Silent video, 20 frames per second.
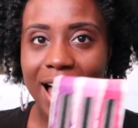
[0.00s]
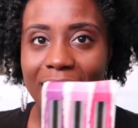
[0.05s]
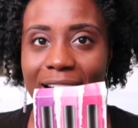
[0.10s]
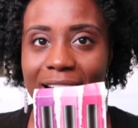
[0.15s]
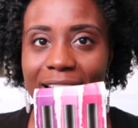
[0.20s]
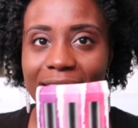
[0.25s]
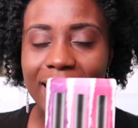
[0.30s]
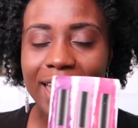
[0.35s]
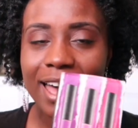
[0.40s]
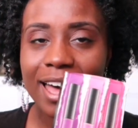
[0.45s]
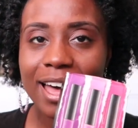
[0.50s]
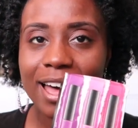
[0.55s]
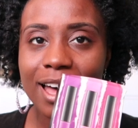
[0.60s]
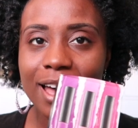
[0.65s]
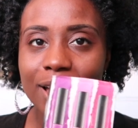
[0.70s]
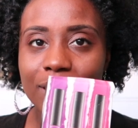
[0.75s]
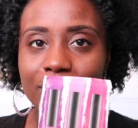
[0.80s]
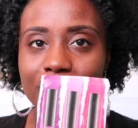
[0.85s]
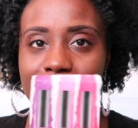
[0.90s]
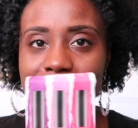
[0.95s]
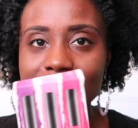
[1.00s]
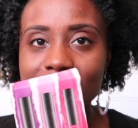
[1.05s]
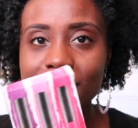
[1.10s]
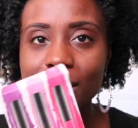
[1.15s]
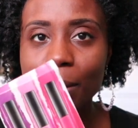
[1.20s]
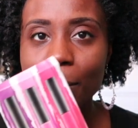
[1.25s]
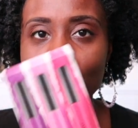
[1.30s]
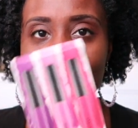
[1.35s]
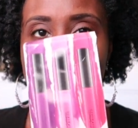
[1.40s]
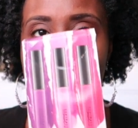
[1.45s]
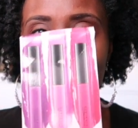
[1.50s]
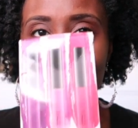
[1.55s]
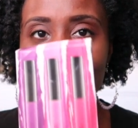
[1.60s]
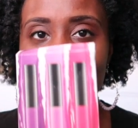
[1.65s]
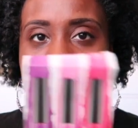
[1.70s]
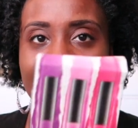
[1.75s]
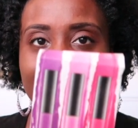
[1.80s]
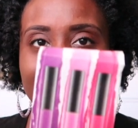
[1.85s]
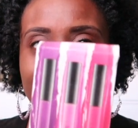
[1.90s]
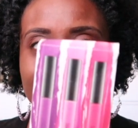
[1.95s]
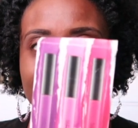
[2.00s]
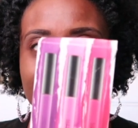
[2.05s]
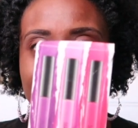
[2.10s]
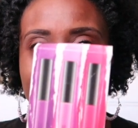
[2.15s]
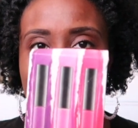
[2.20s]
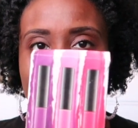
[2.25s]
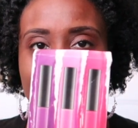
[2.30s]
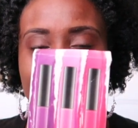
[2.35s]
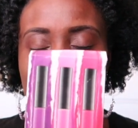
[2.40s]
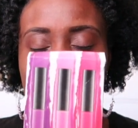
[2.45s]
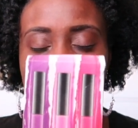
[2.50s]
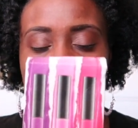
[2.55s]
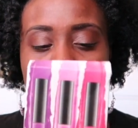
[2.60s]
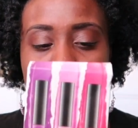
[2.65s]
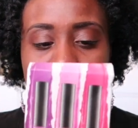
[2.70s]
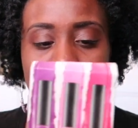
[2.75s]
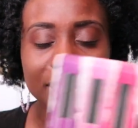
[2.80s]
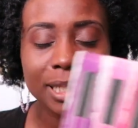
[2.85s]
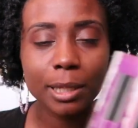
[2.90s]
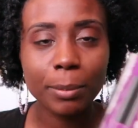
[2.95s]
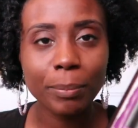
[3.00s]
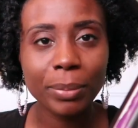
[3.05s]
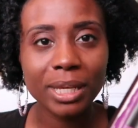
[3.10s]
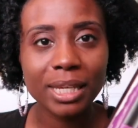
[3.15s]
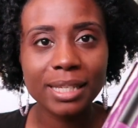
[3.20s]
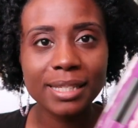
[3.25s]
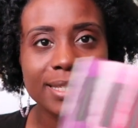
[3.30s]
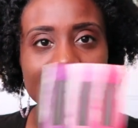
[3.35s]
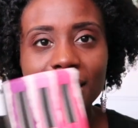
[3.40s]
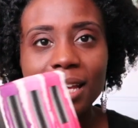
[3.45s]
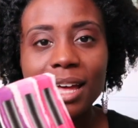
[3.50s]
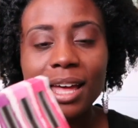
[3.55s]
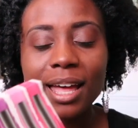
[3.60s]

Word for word: I have some MAC lip lippies